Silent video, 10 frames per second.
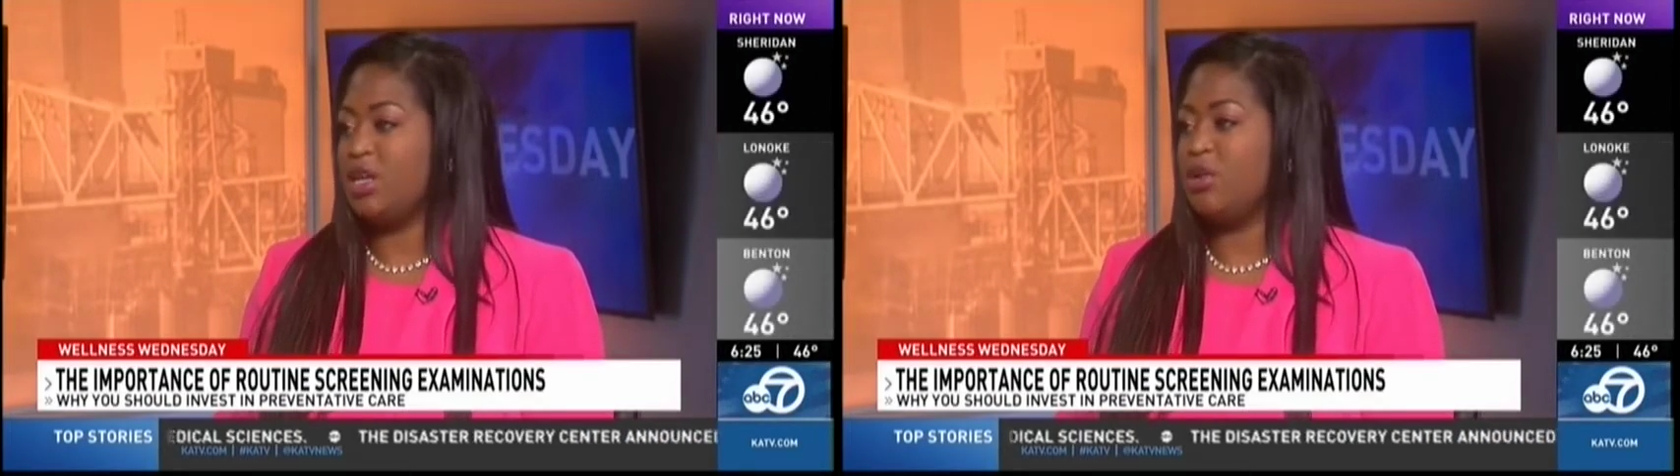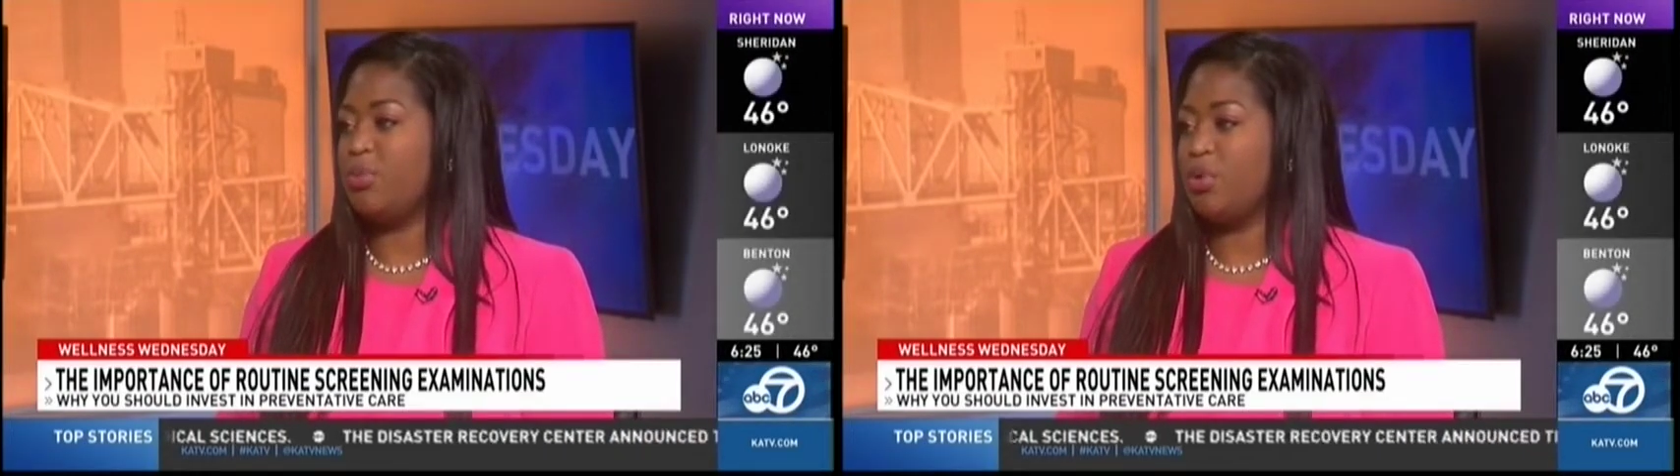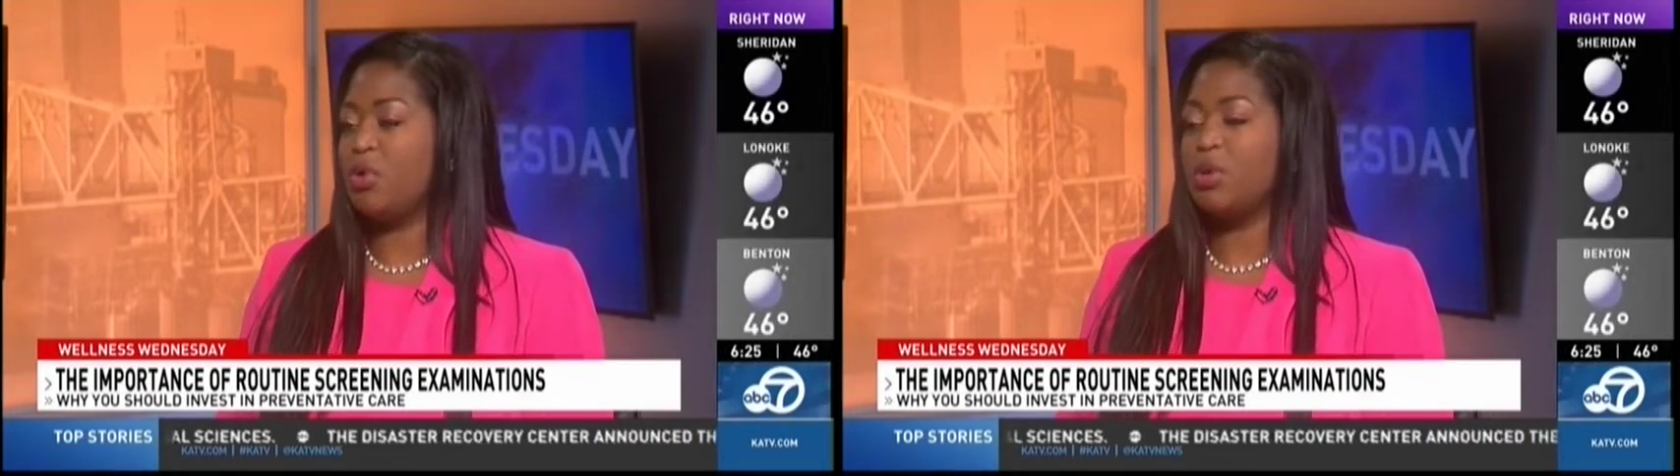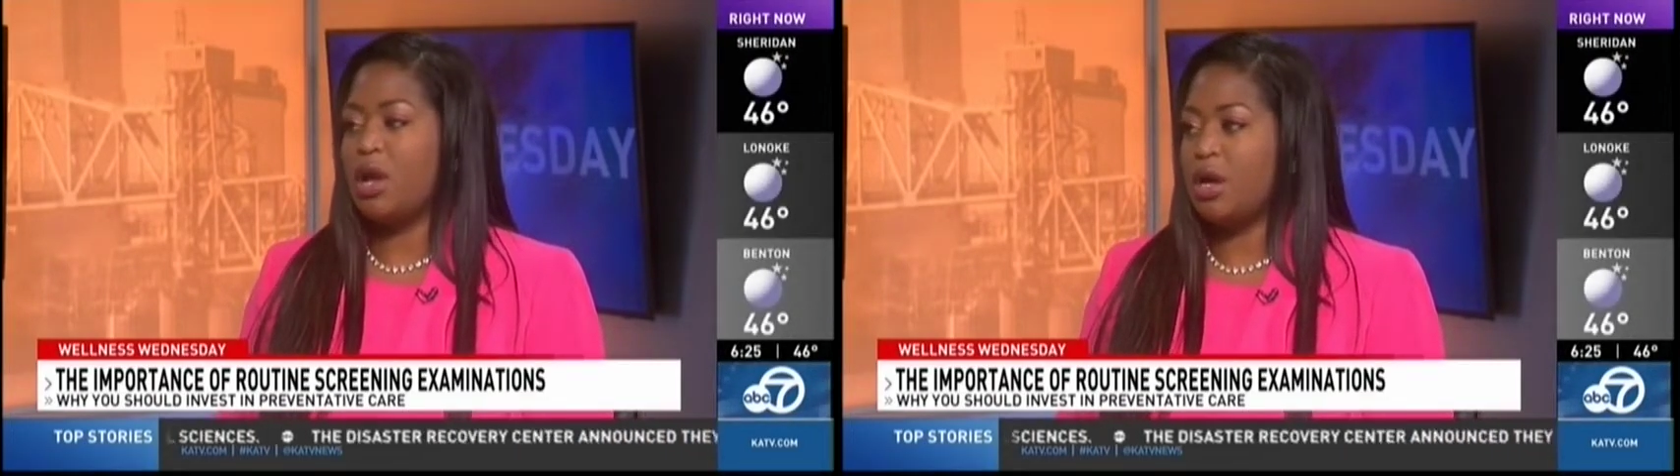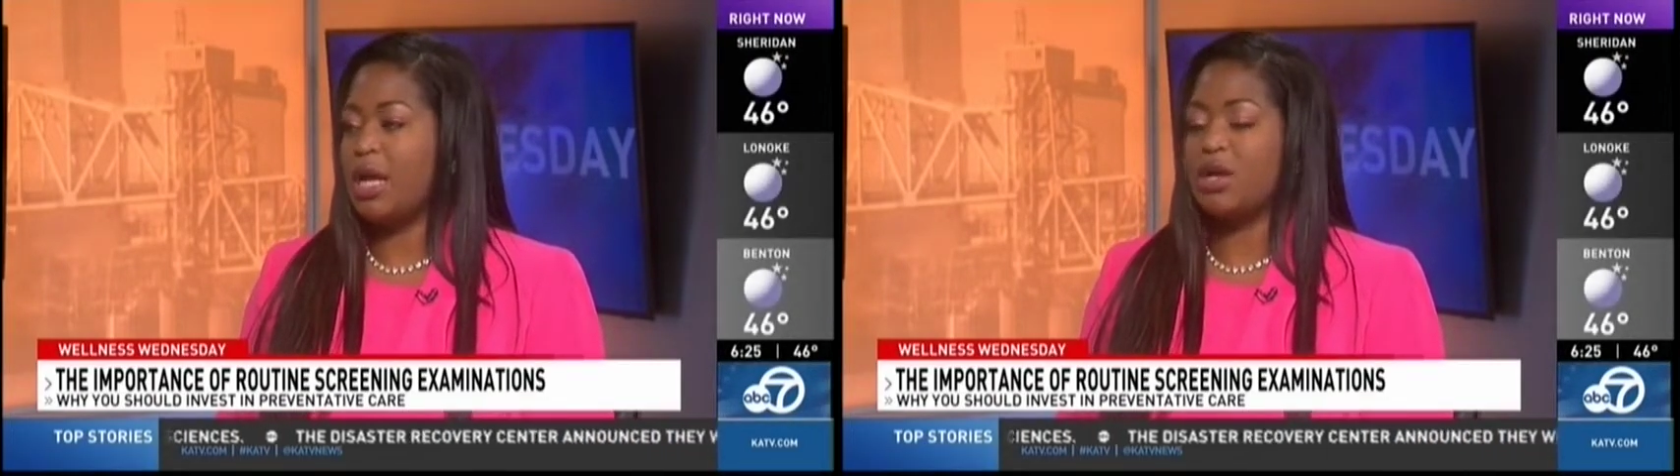you know,
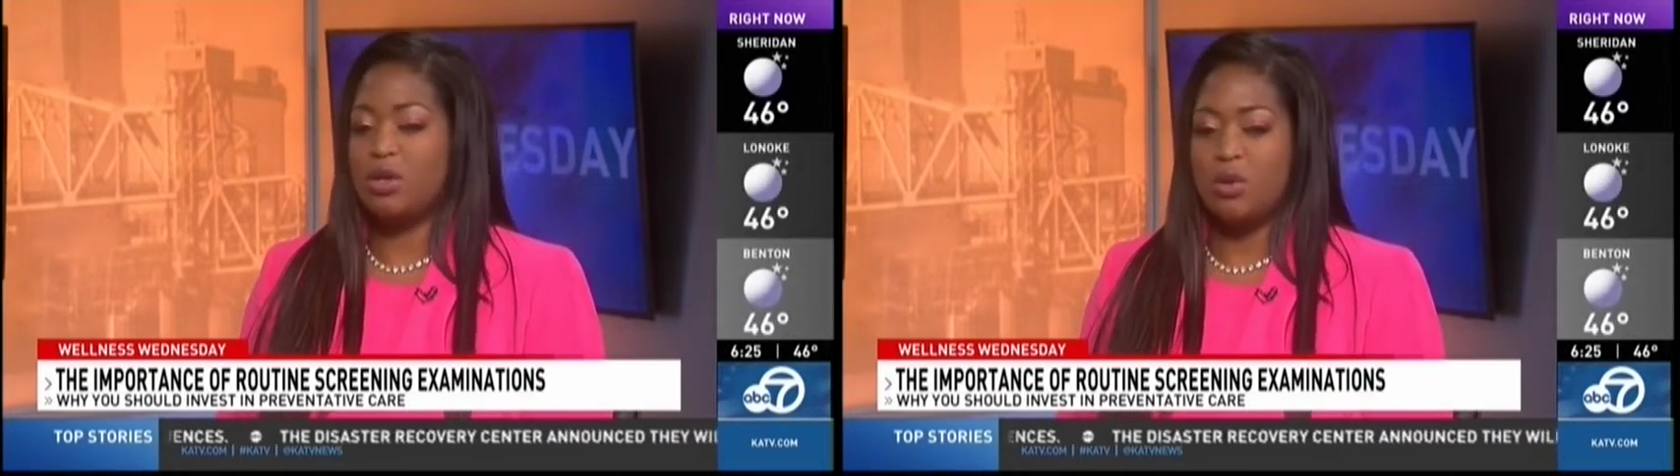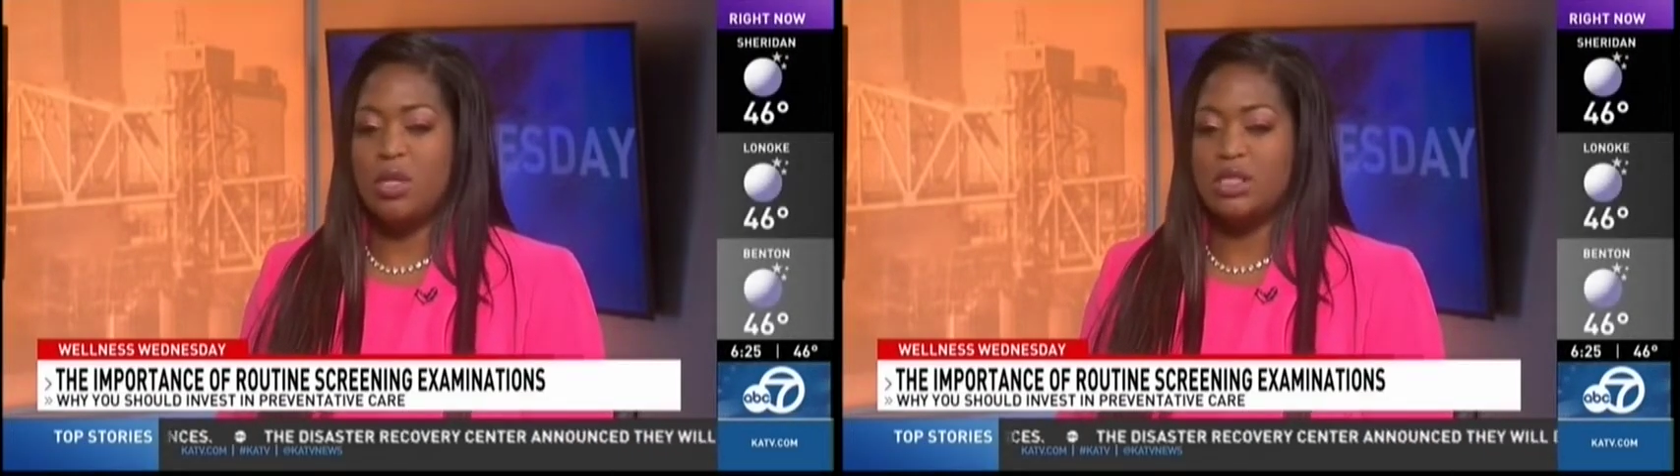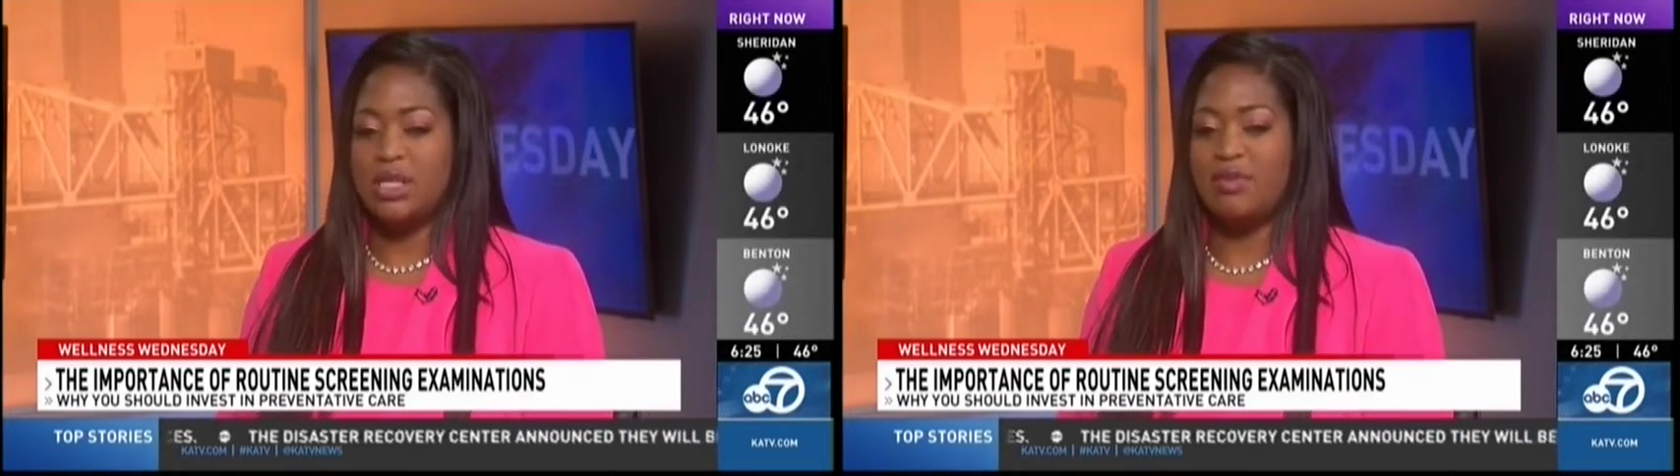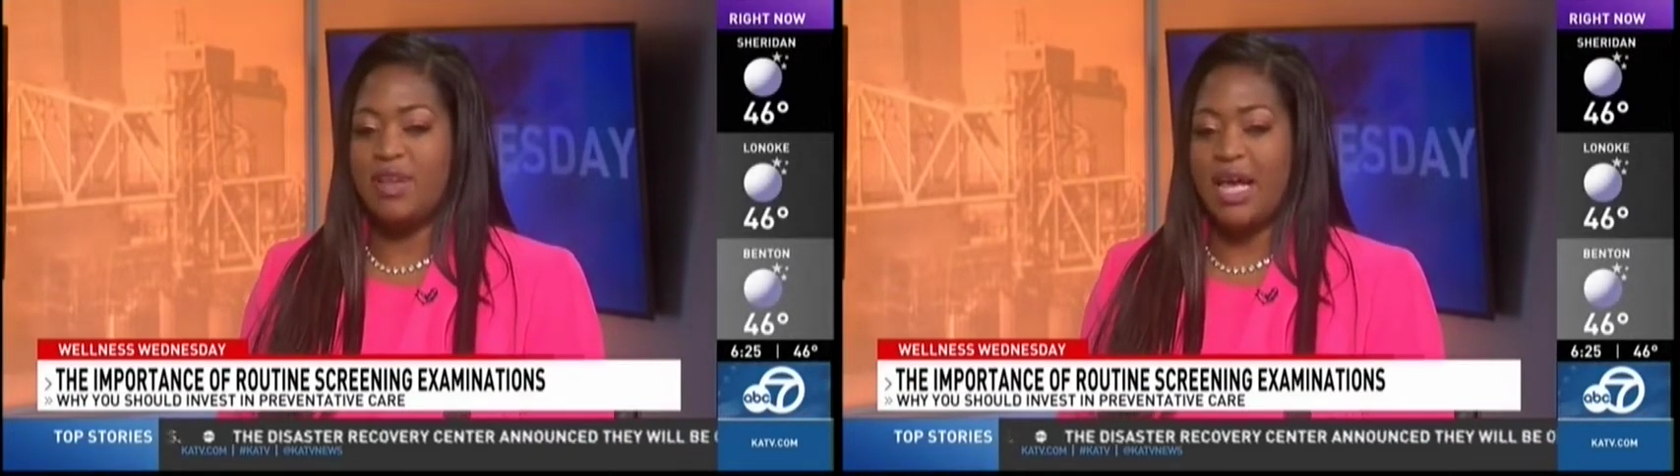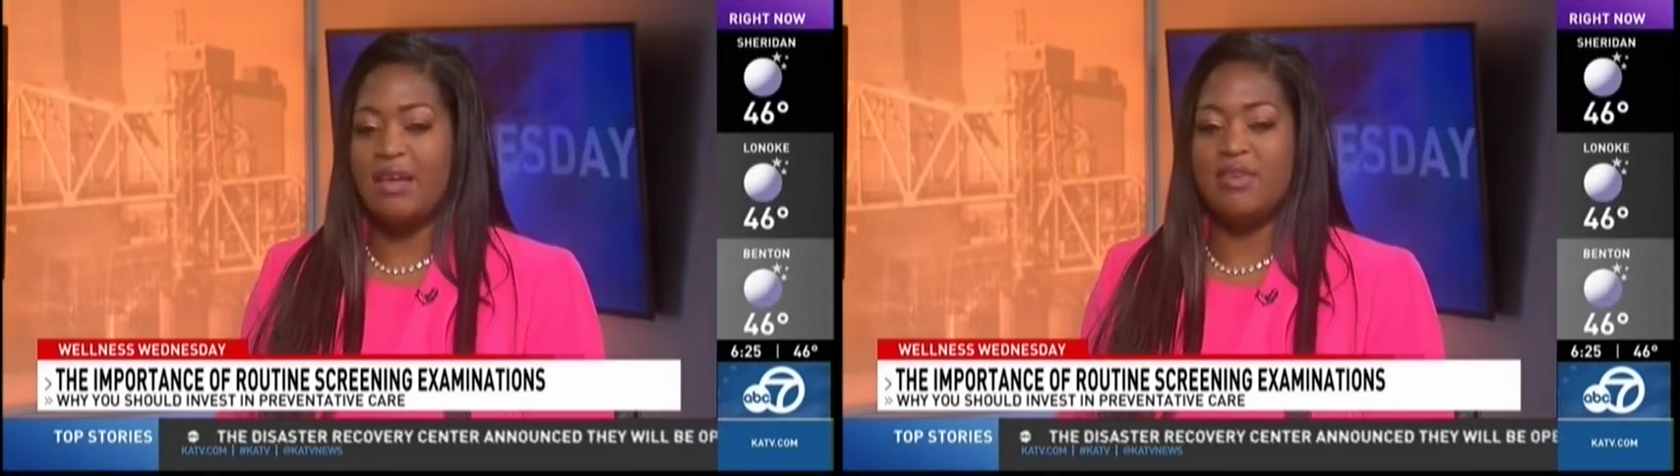prolong a good quality of
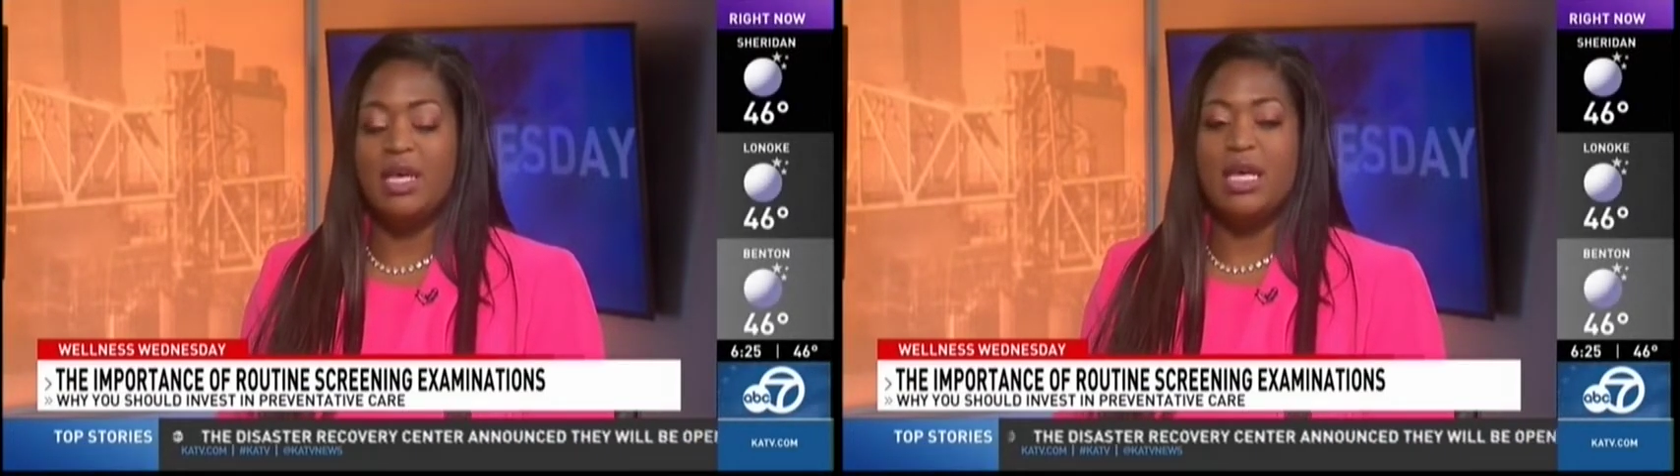life.